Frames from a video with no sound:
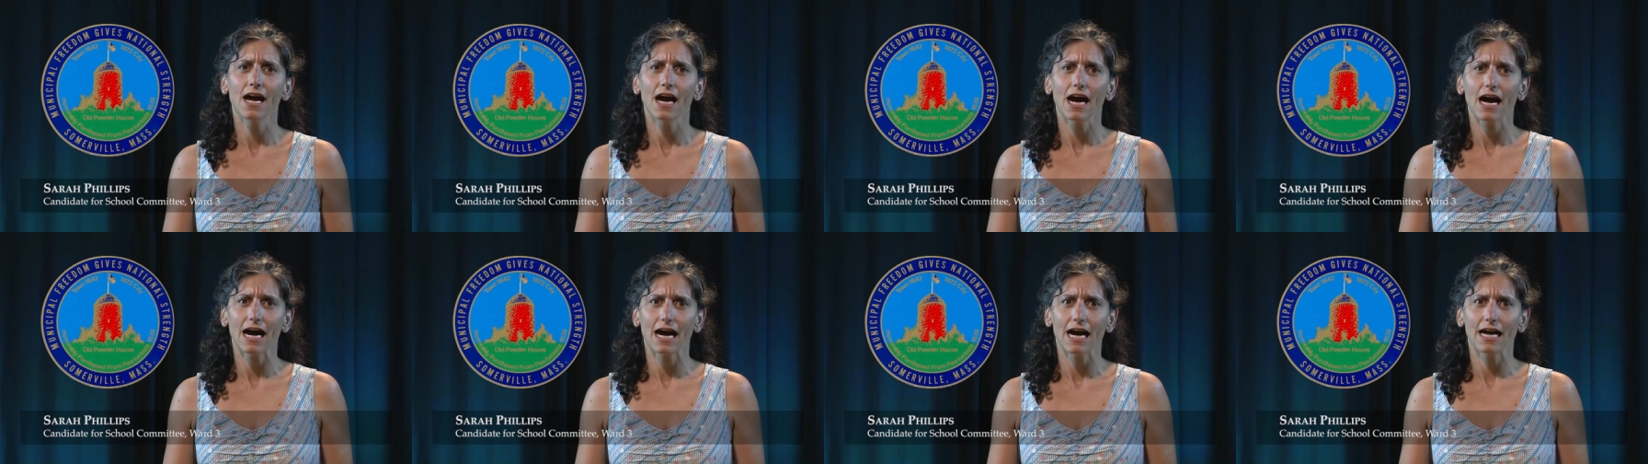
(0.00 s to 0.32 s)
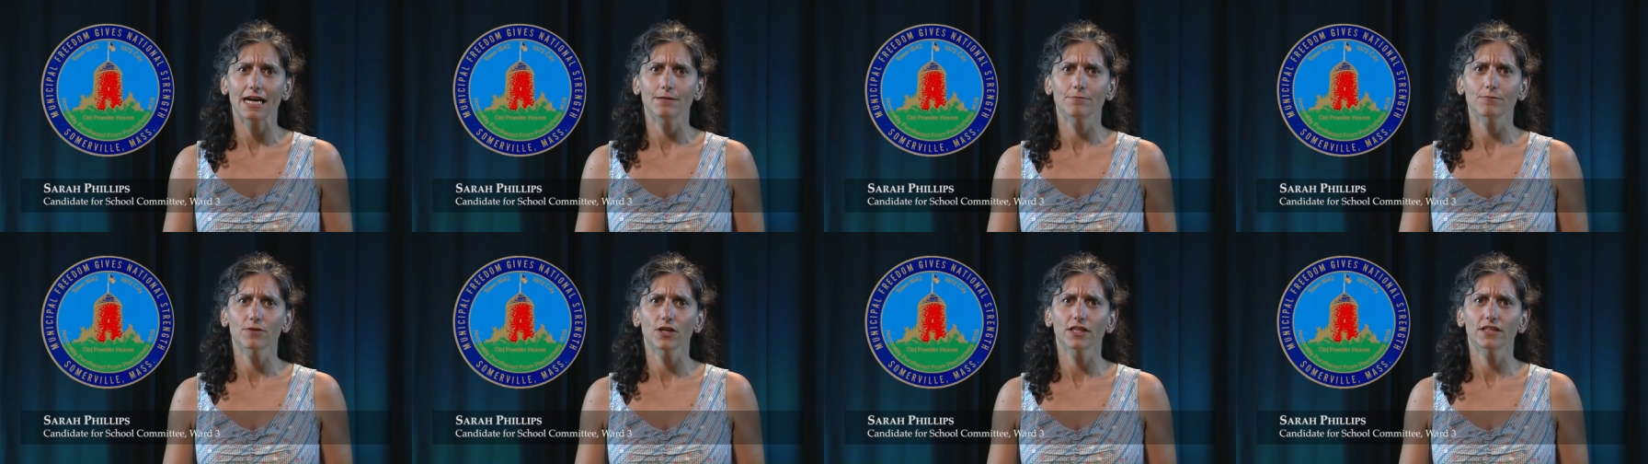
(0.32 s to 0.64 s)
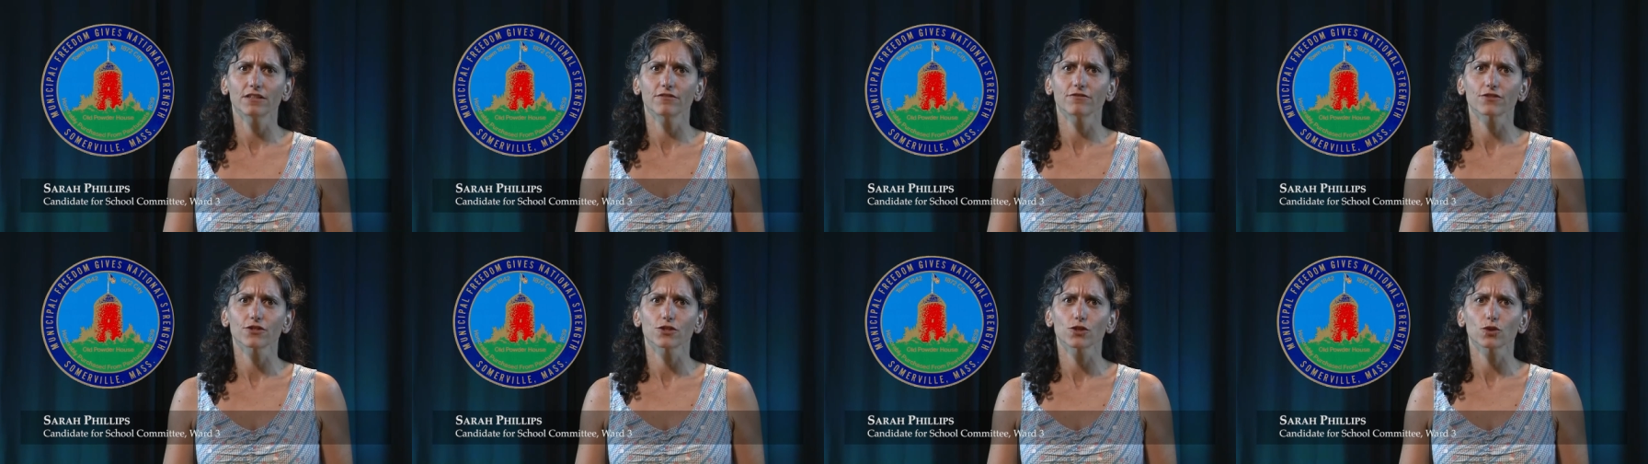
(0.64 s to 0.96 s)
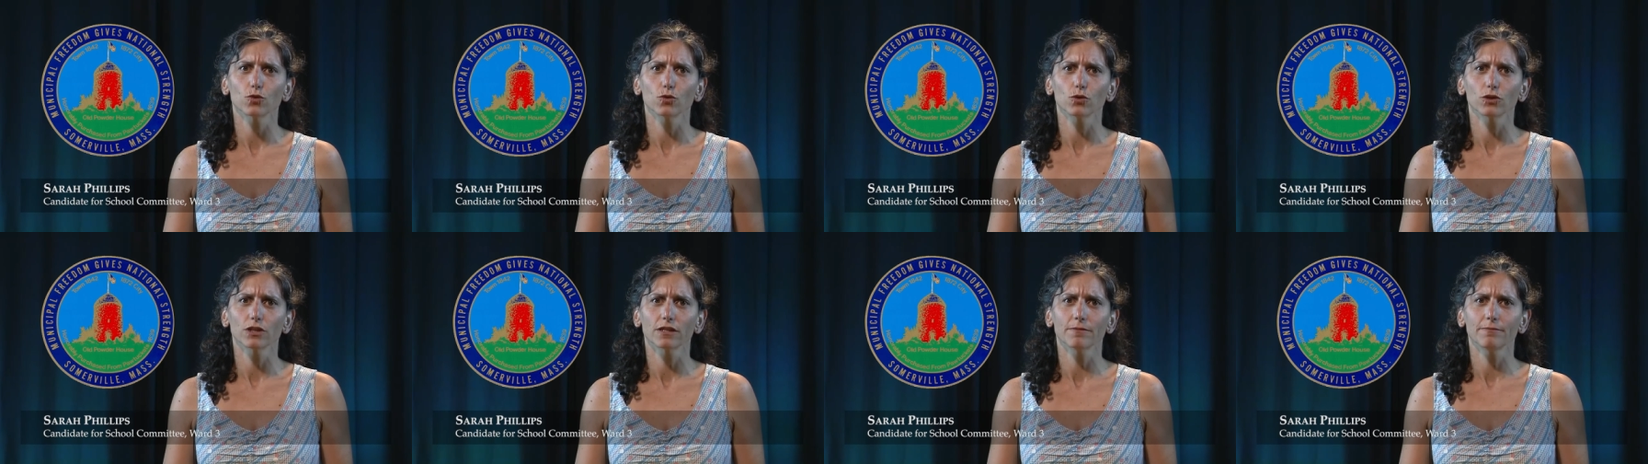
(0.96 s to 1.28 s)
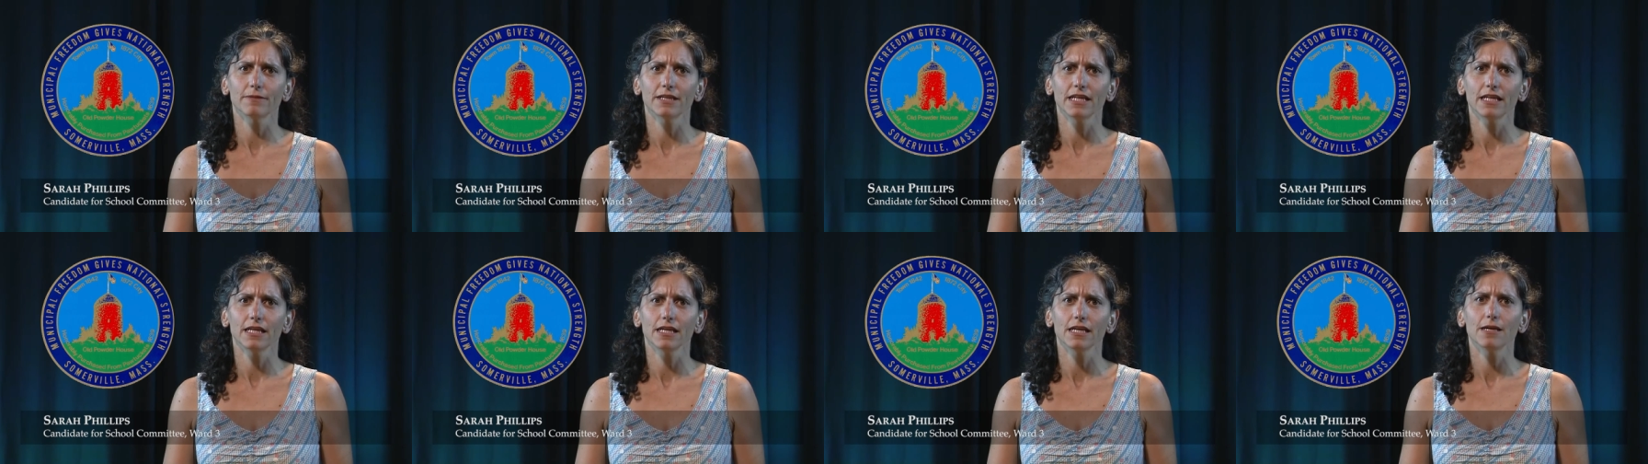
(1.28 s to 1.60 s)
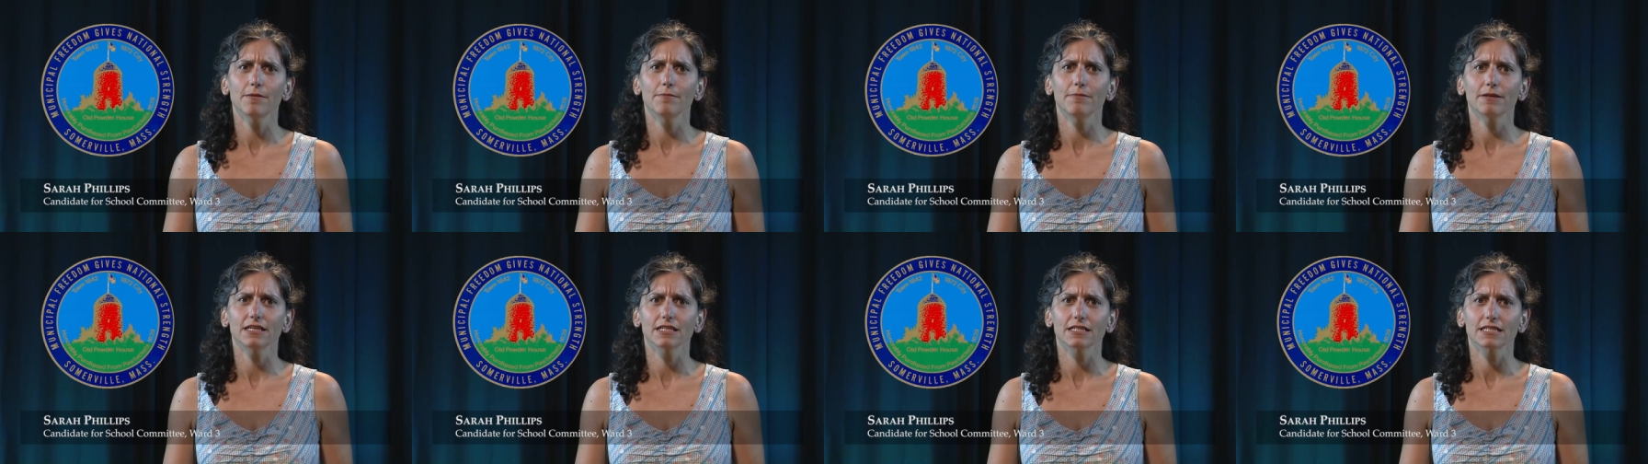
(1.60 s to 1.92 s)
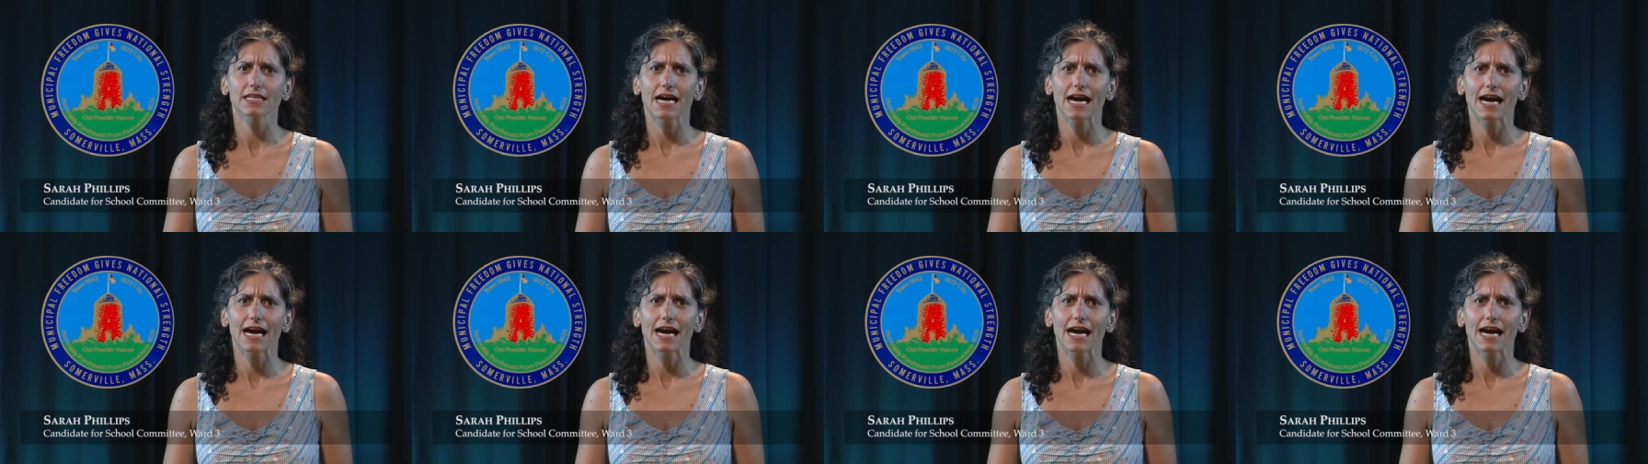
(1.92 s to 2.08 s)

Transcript: I am running for school committee because